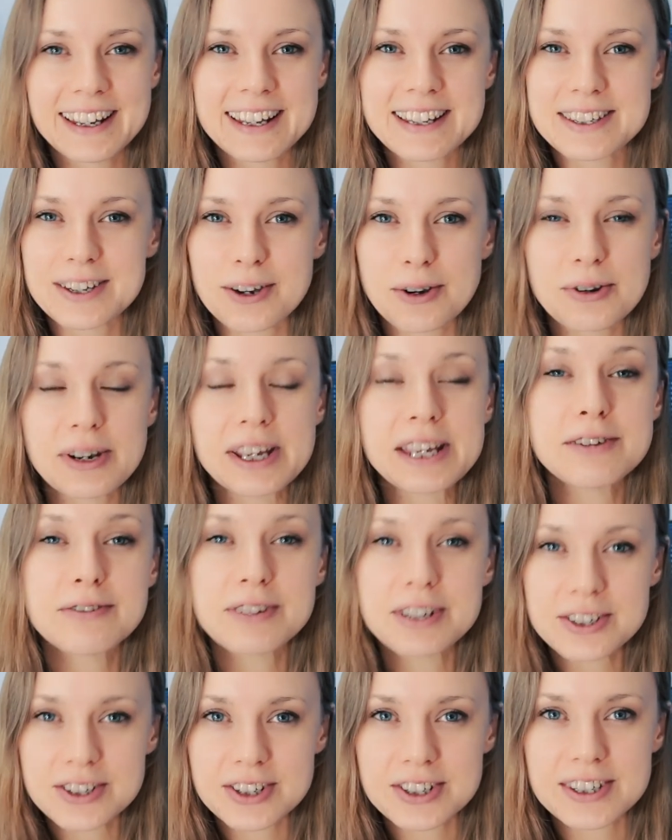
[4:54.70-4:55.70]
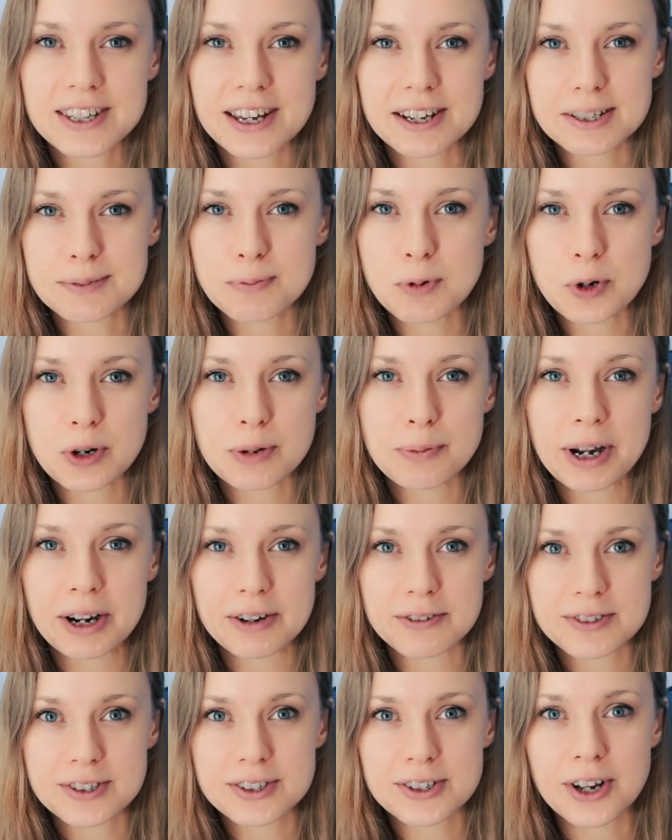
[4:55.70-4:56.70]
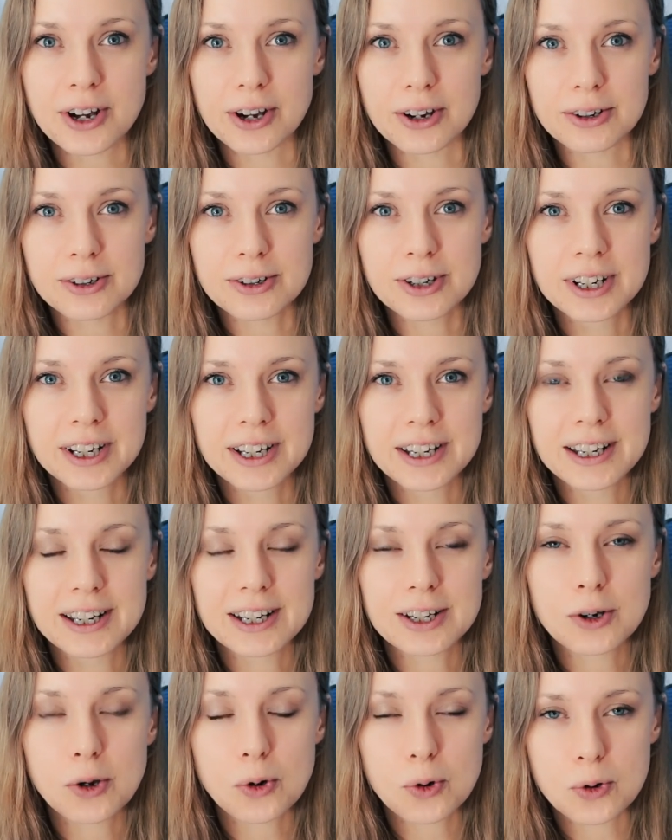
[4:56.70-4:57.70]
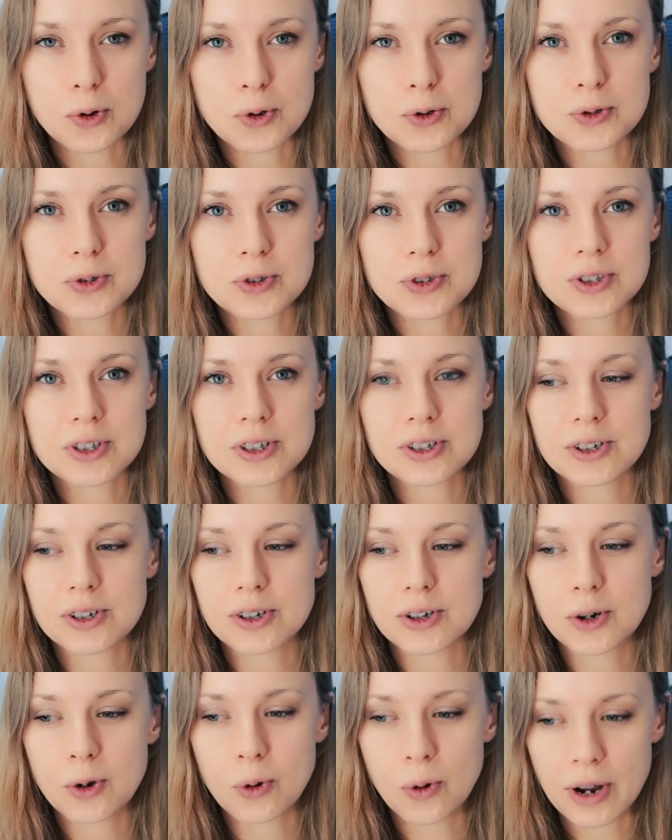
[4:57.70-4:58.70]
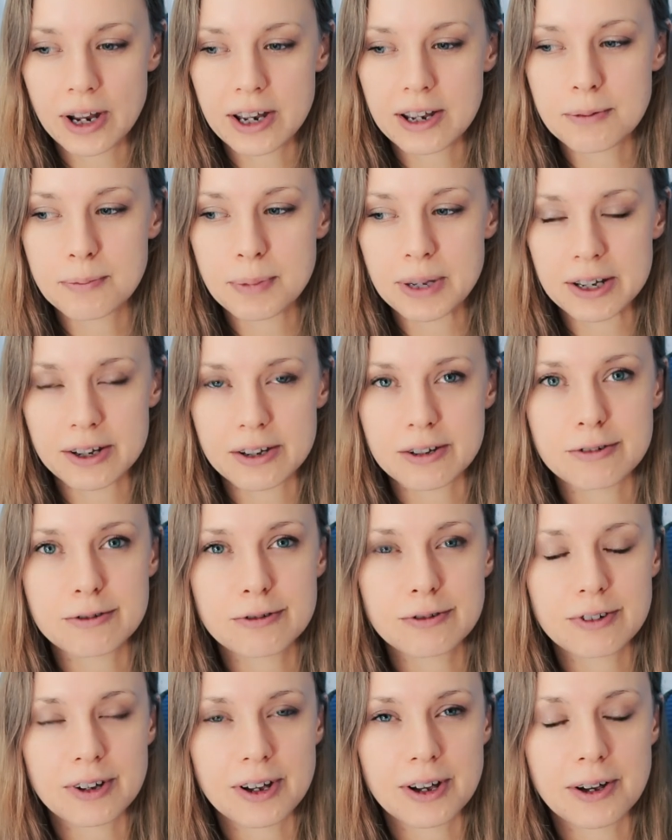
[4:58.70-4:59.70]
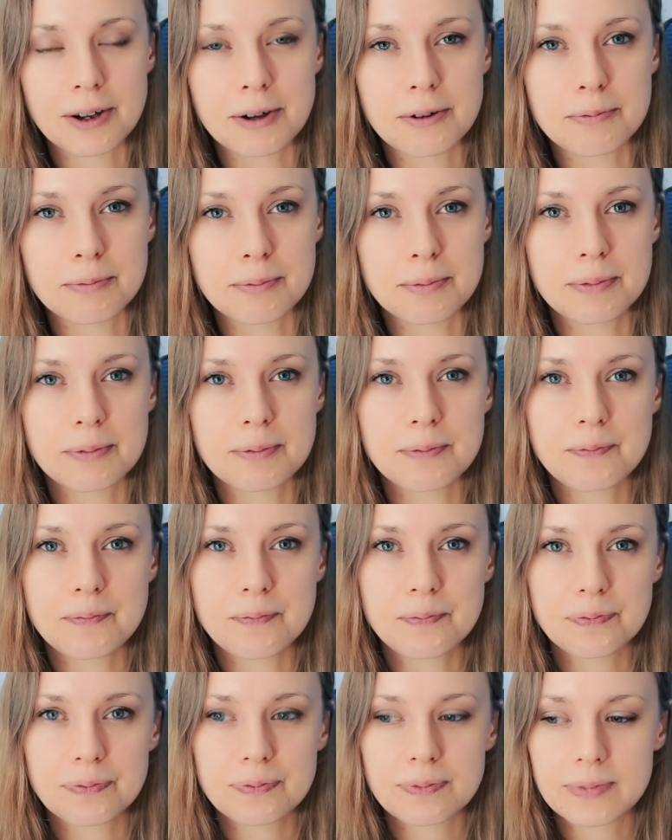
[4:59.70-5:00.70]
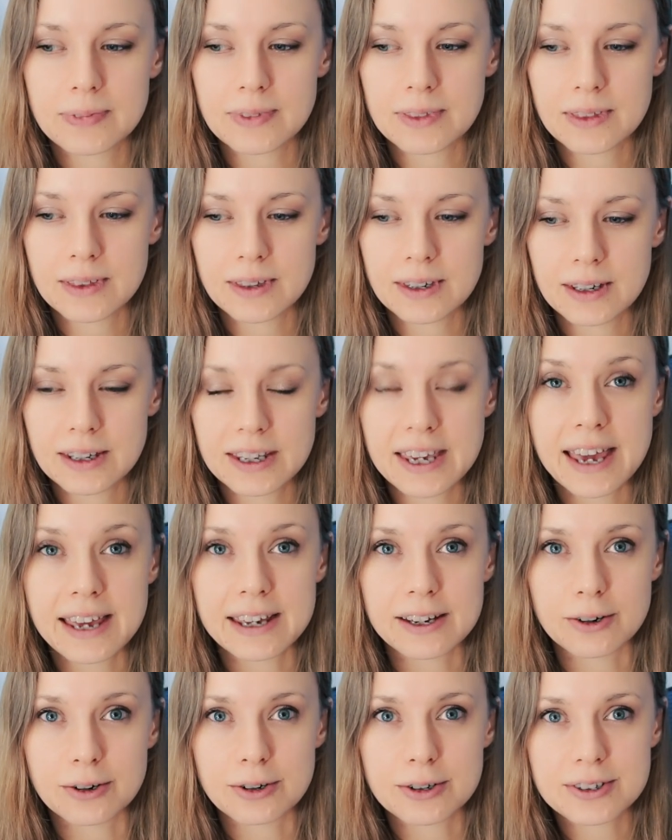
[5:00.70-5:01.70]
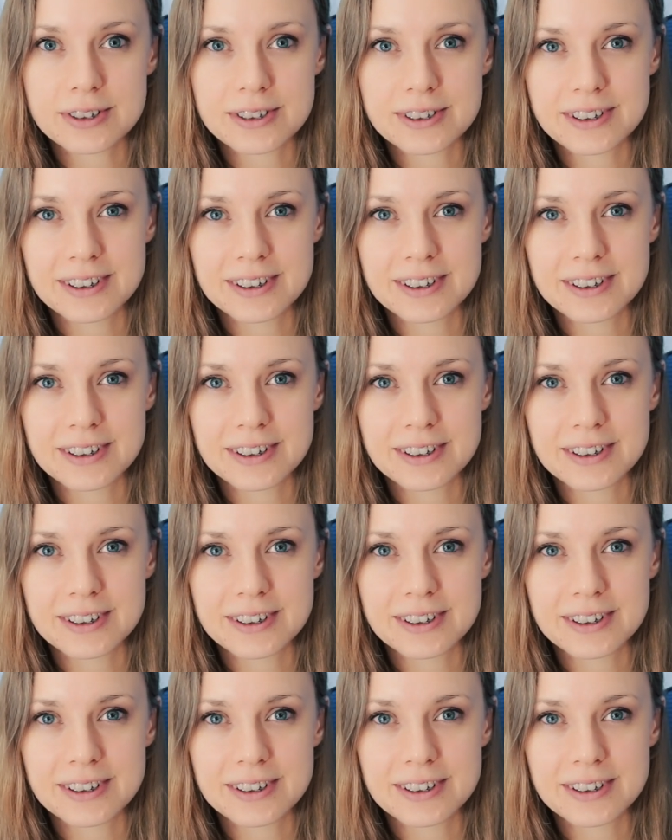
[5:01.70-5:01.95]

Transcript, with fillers: So even just that small amount of snow caused quite a bit of um, chaos.